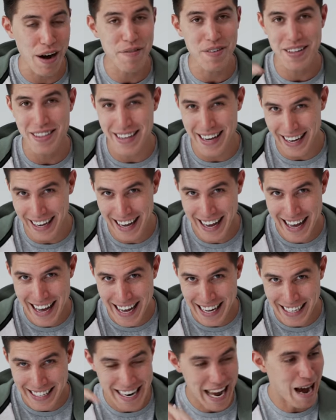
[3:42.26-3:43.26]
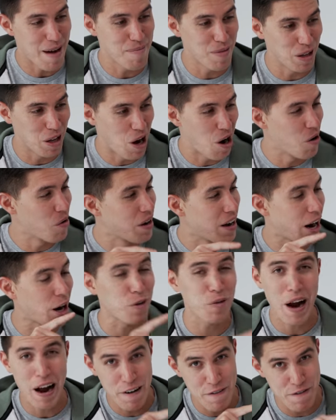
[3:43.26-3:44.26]
everything down below,
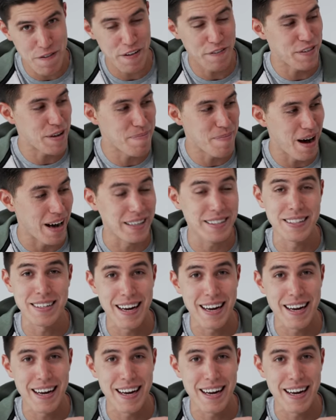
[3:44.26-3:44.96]
around 50 bucks,